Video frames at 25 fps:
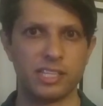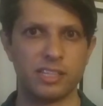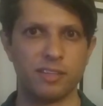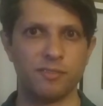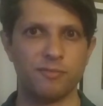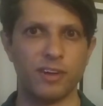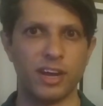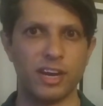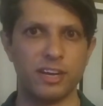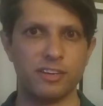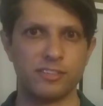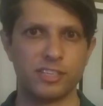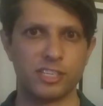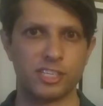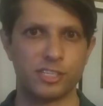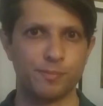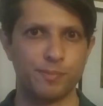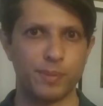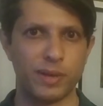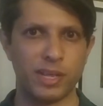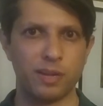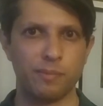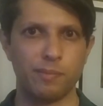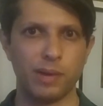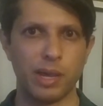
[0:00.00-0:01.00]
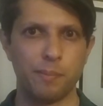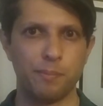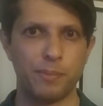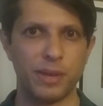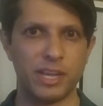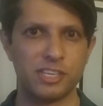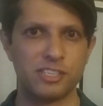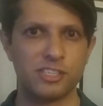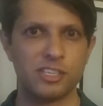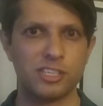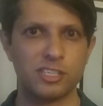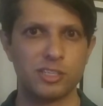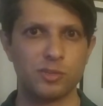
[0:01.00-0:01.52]
the virus expelled by
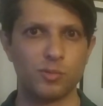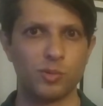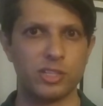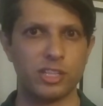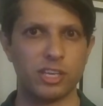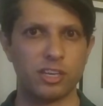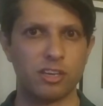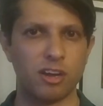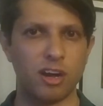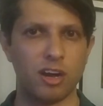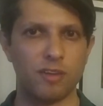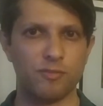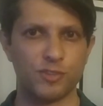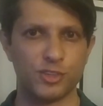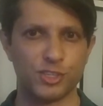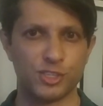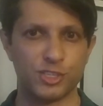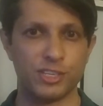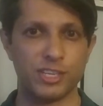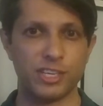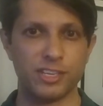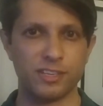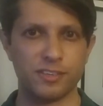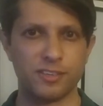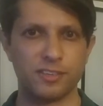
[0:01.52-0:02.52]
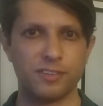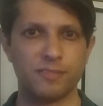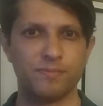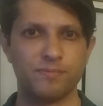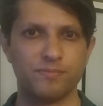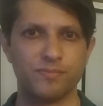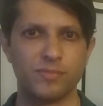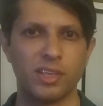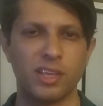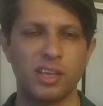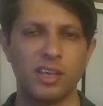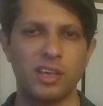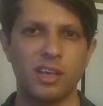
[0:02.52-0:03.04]
patients when they cough or sneeze.
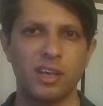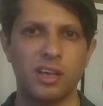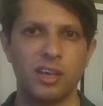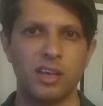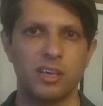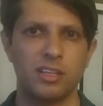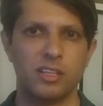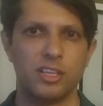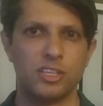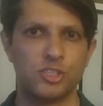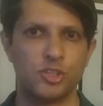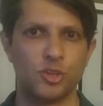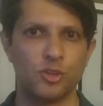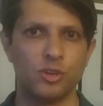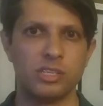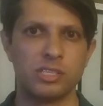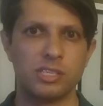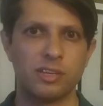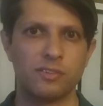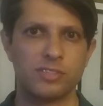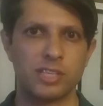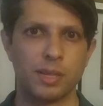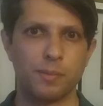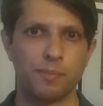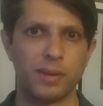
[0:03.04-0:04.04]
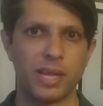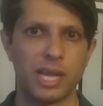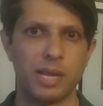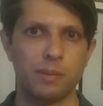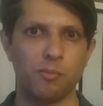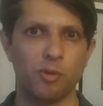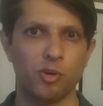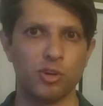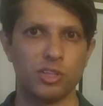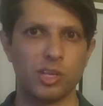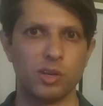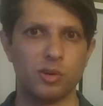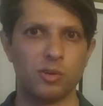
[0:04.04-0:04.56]
The students have supplied
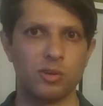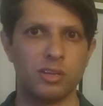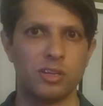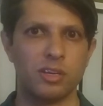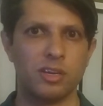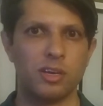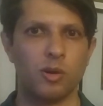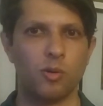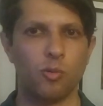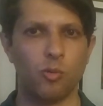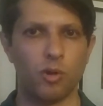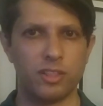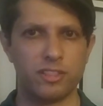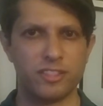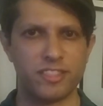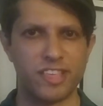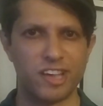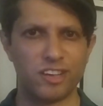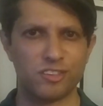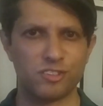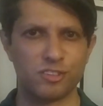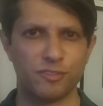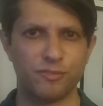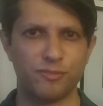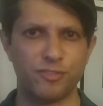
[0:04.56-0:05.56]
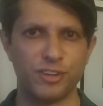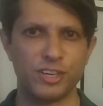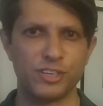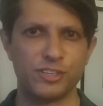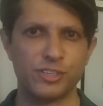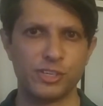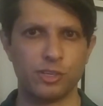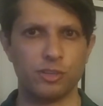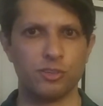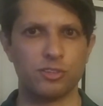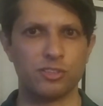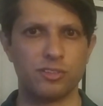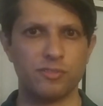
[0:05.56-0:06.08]
more than 1,000 face
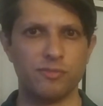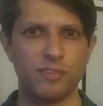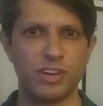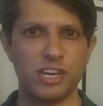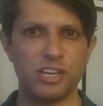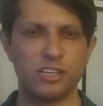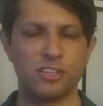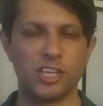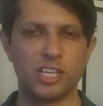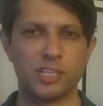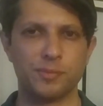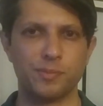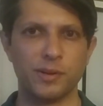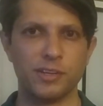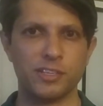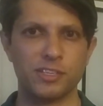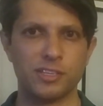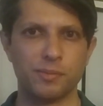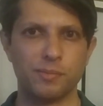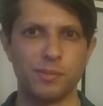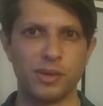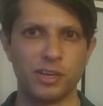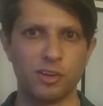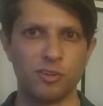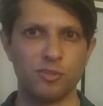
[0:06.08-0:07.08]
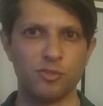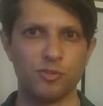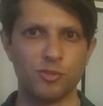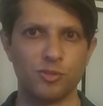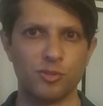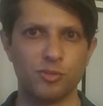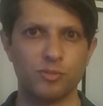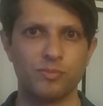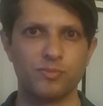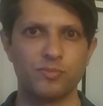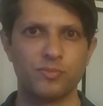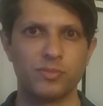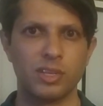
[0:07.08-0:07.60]
shields to various hospitals in
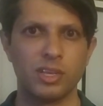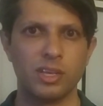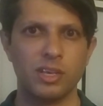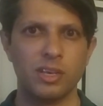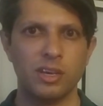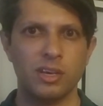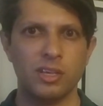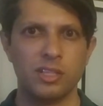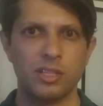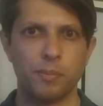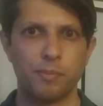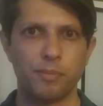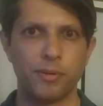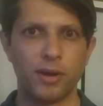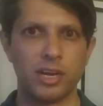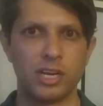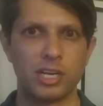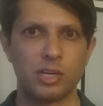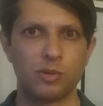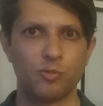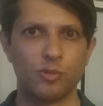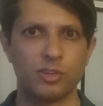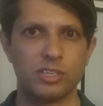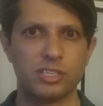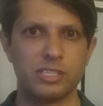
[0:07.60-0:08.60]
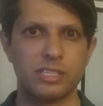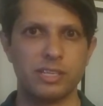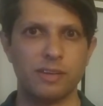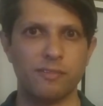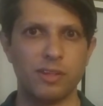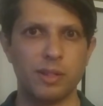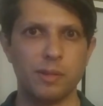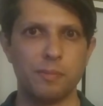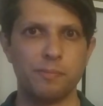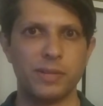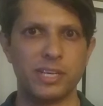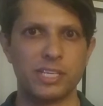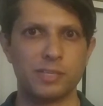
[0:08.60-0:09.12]
Mangaluru. The product was
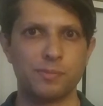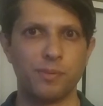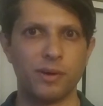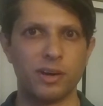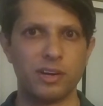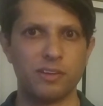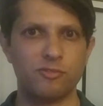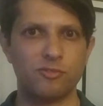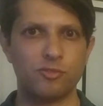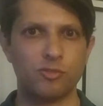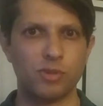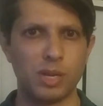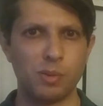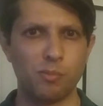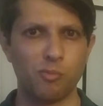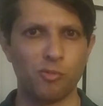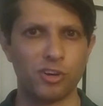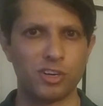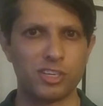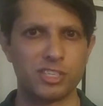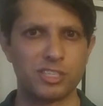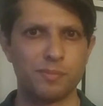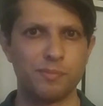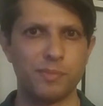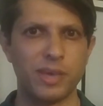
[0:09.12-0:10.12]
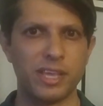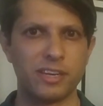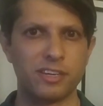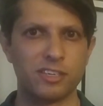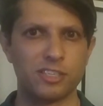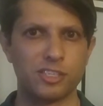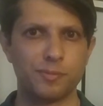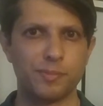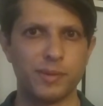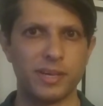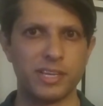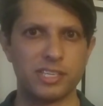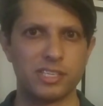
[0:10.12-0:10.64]
developed as part of DreamWorks
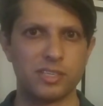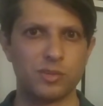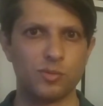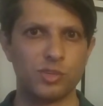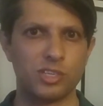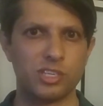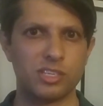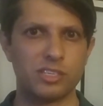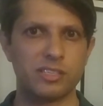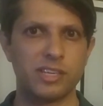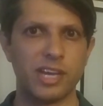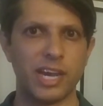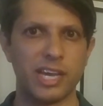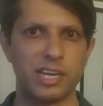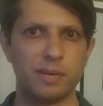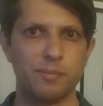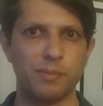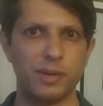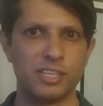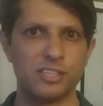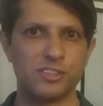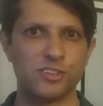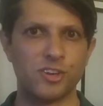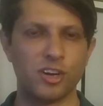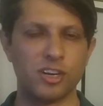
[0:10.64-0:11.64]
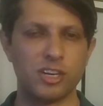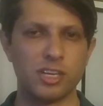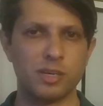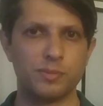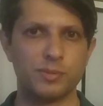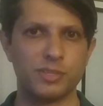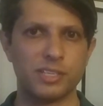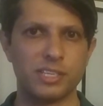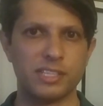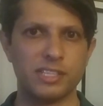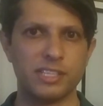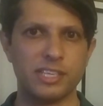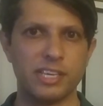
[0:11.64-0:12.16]
Makerspace, which is guided by
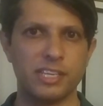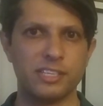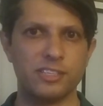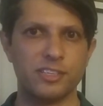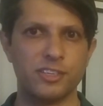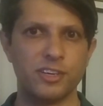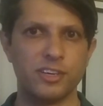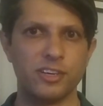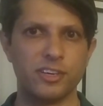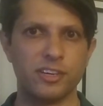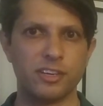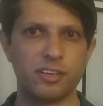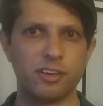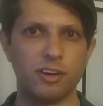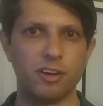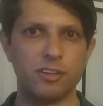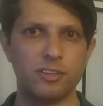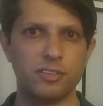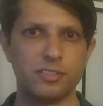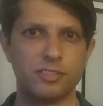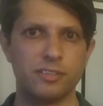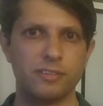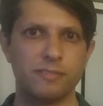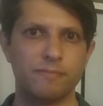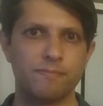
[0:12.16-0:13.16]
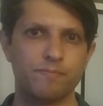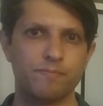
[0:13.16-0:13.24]
startups in the engineering college.